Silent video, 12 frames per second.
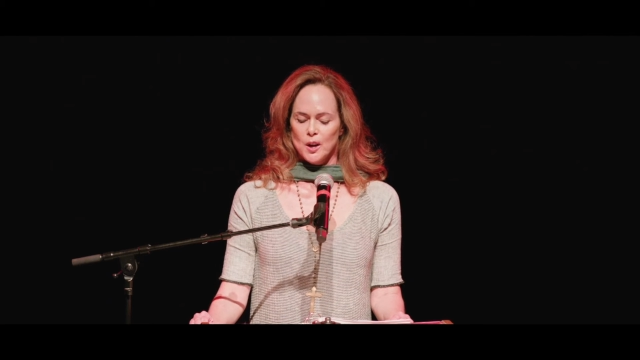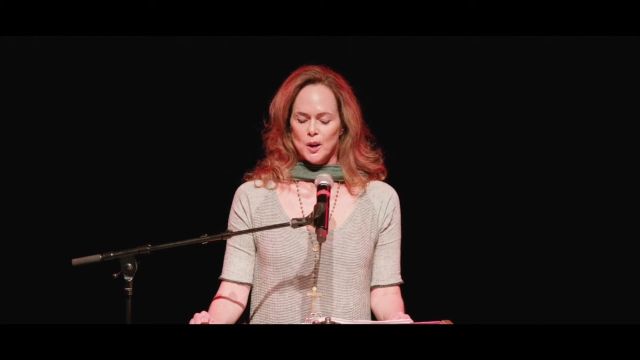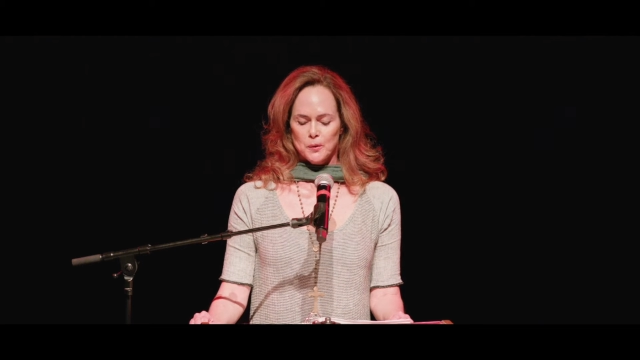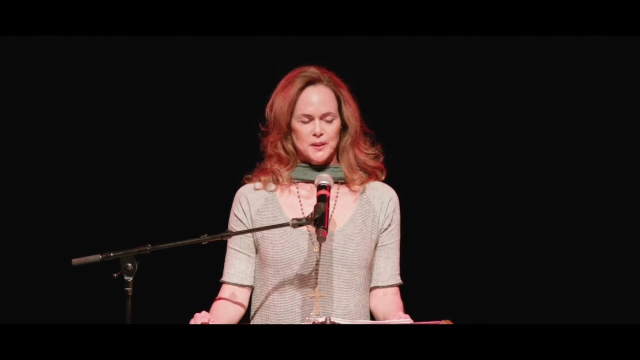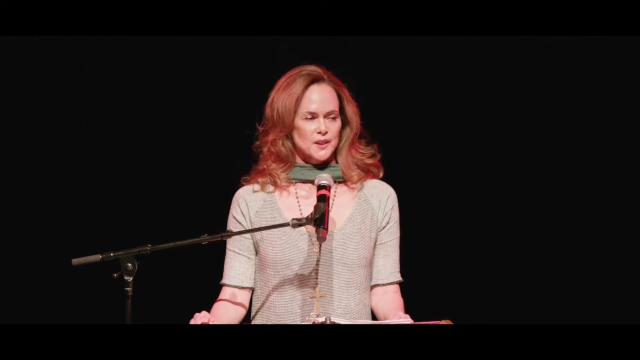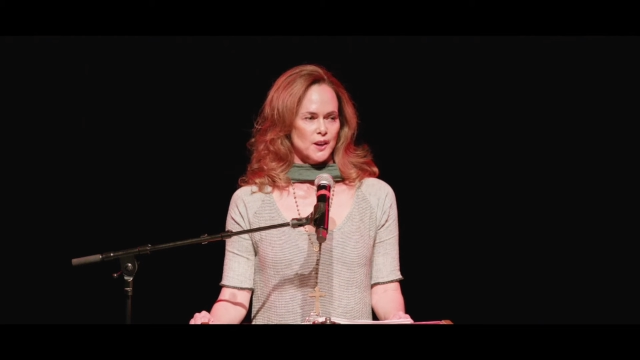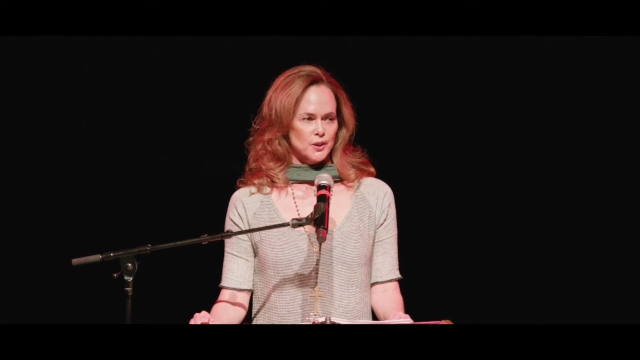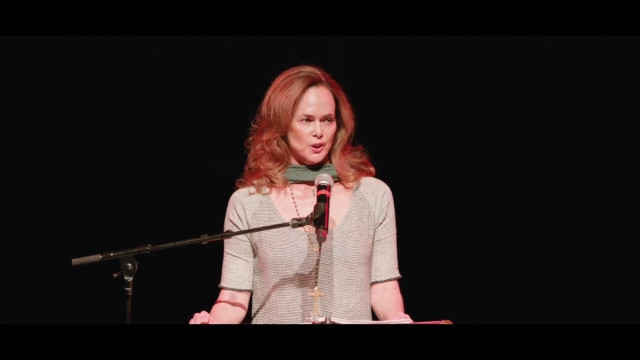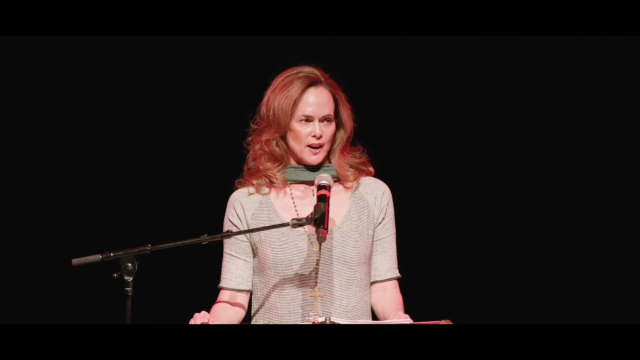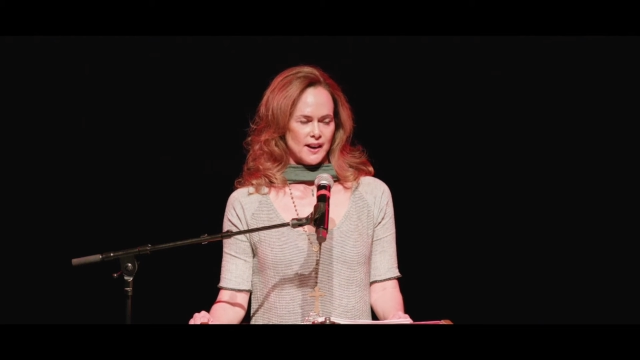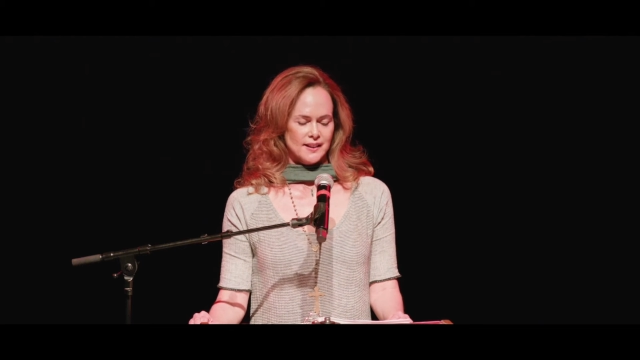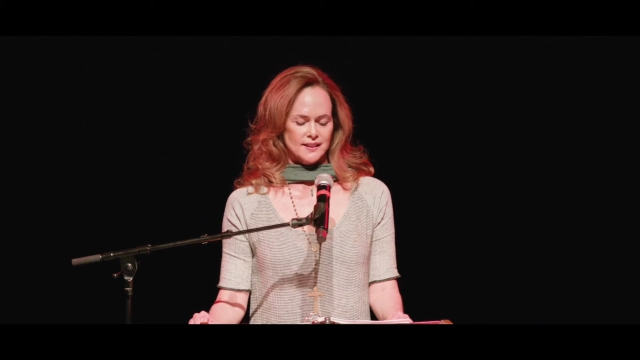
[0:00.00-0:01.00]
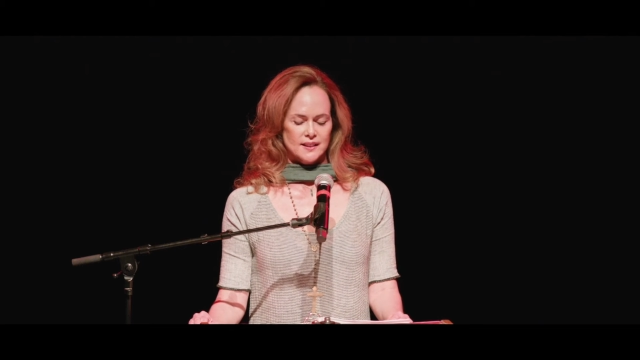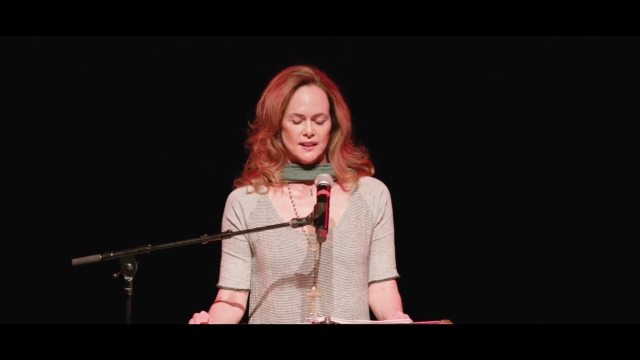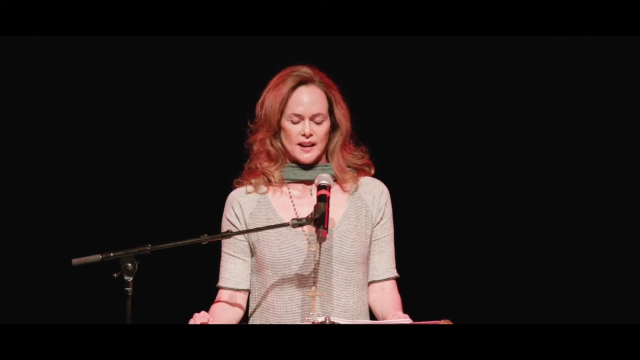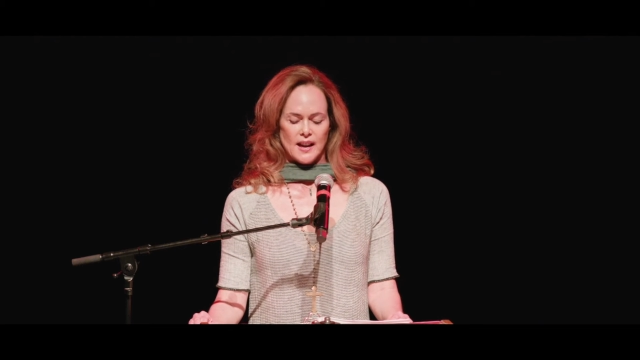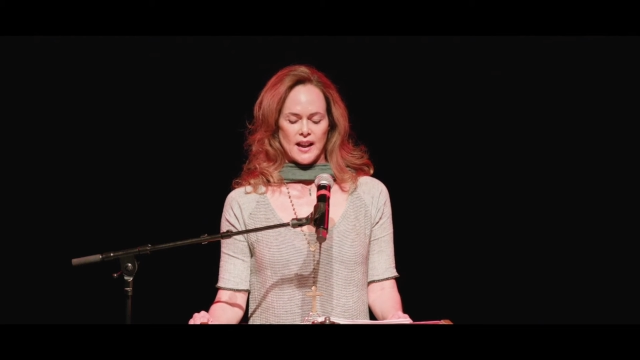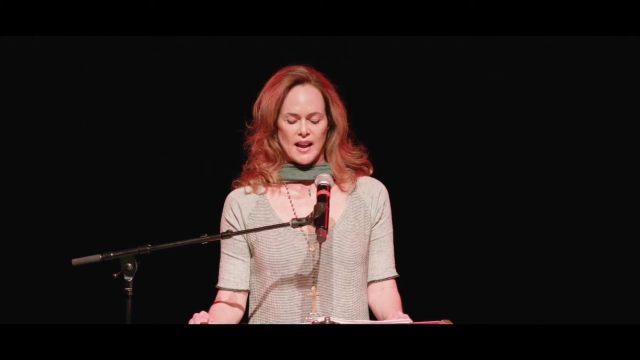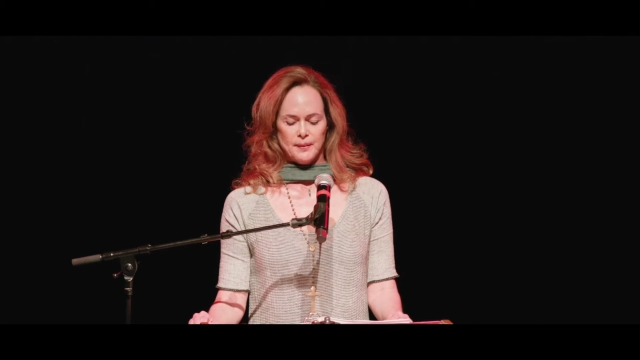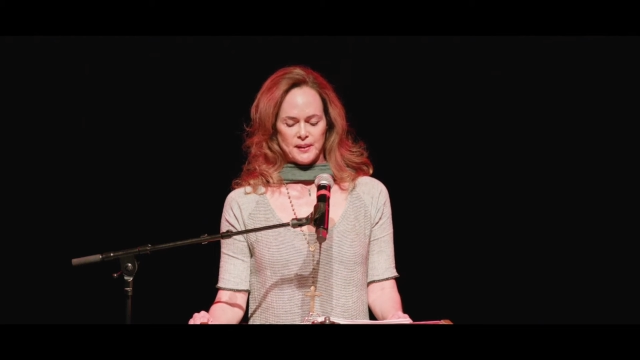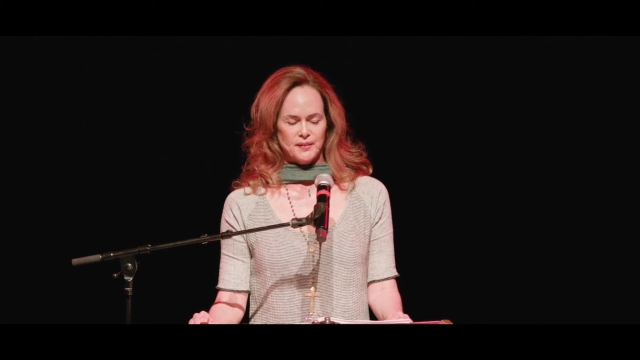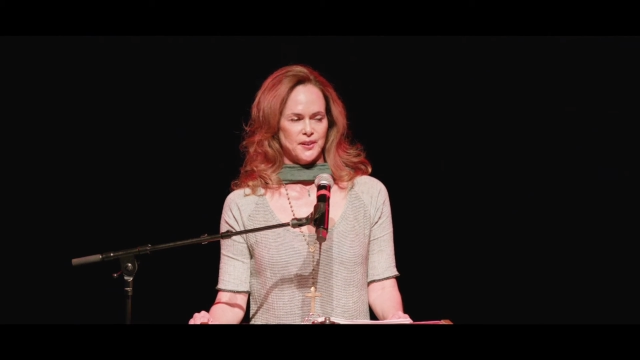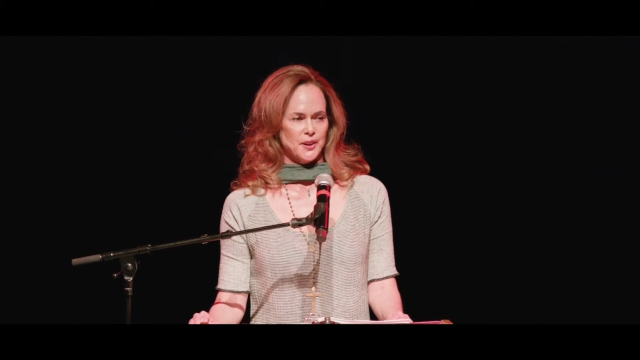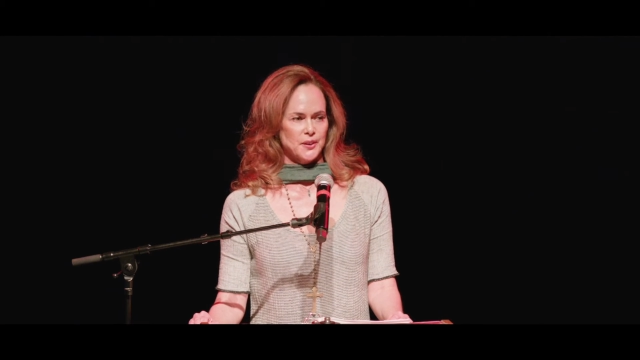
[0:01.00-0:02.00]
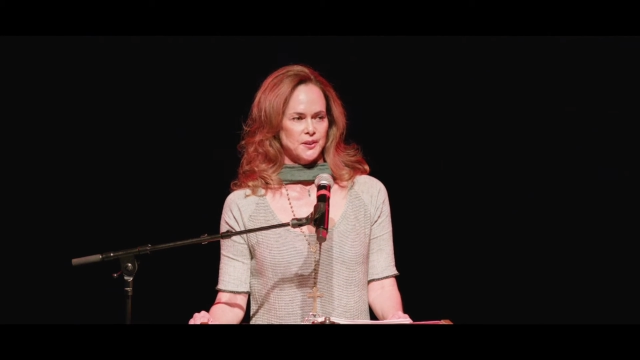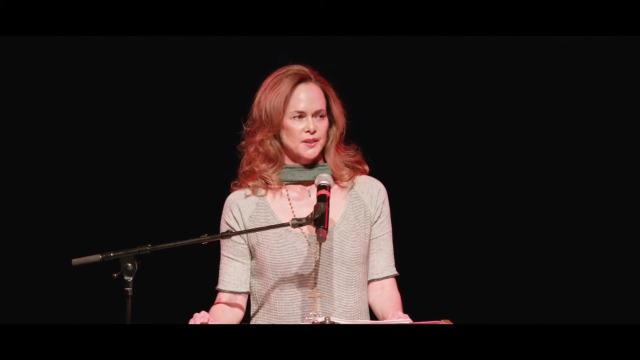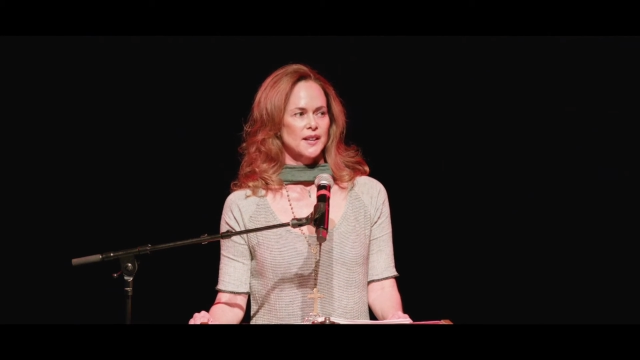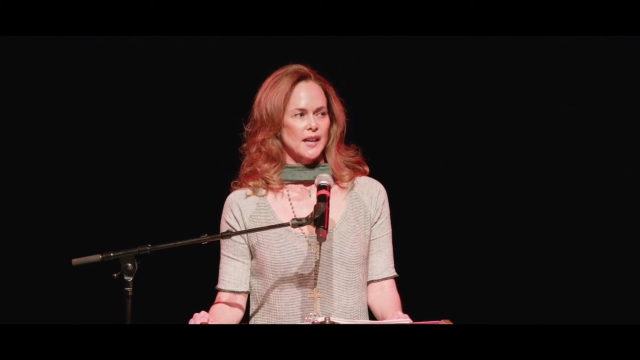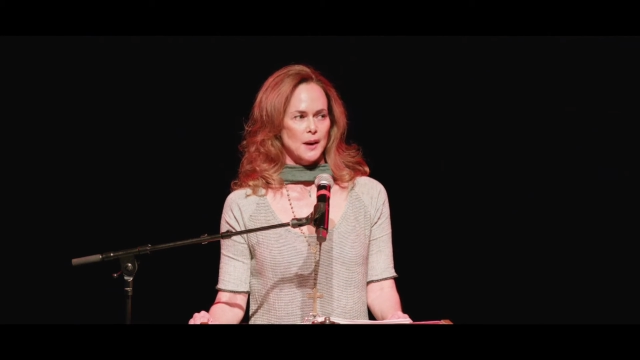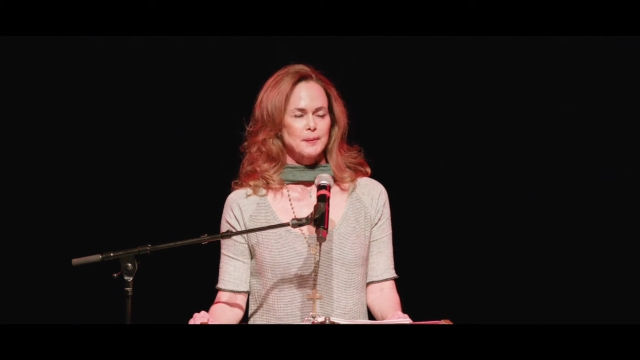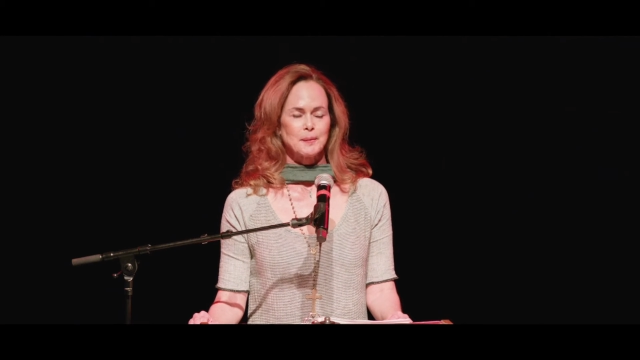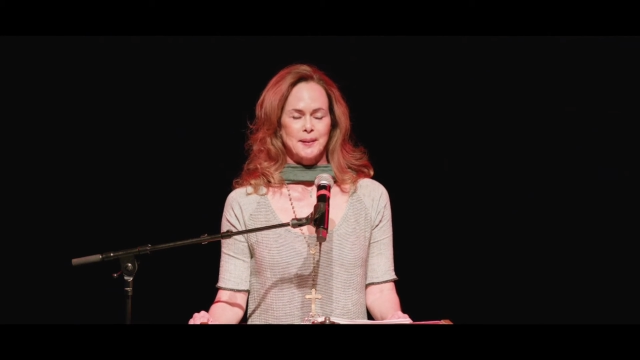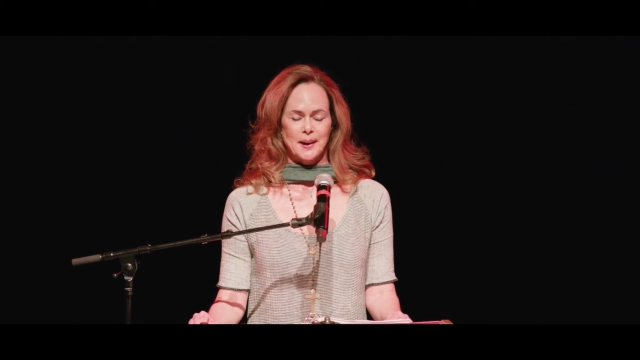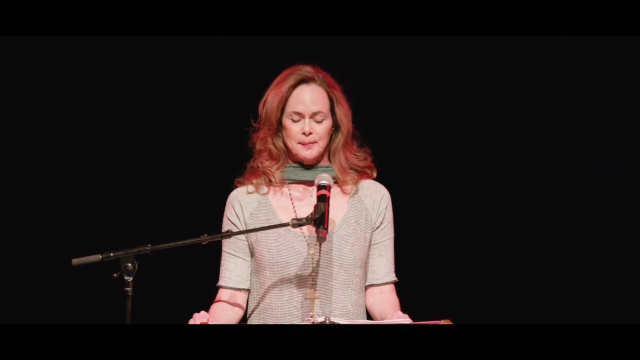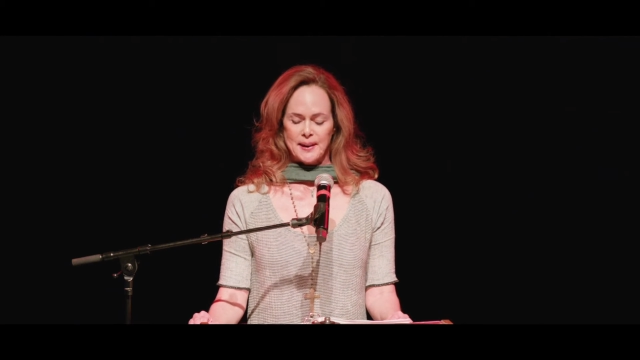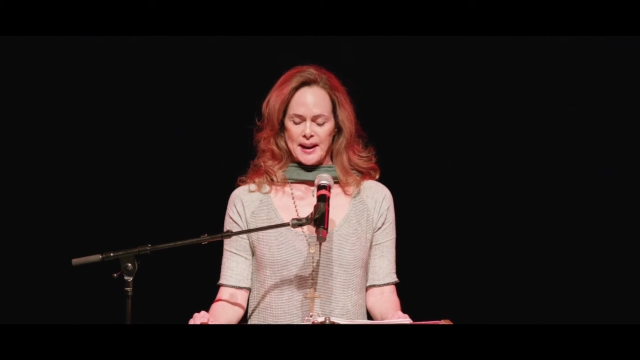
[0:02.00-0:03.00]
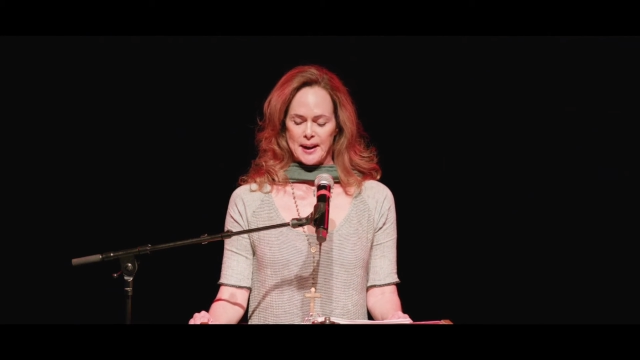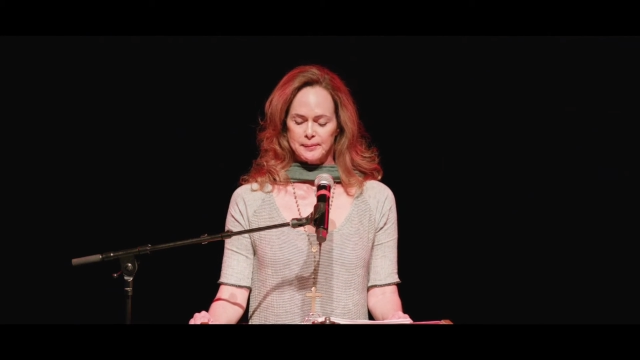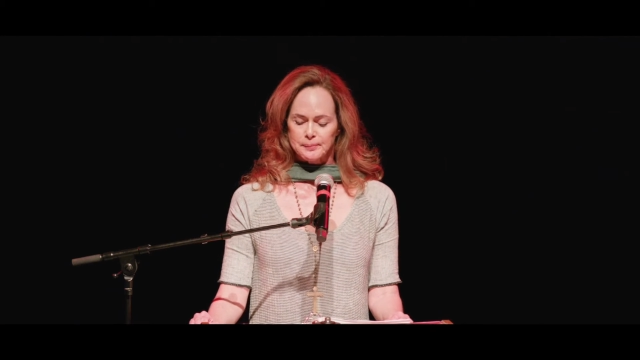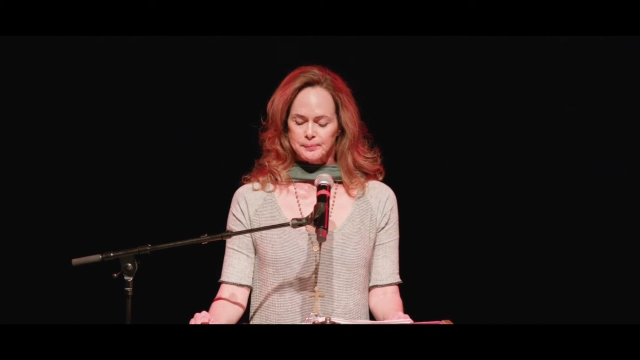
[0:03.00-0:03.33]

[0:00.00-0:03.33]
who was on drugs and refused to come and pick me up.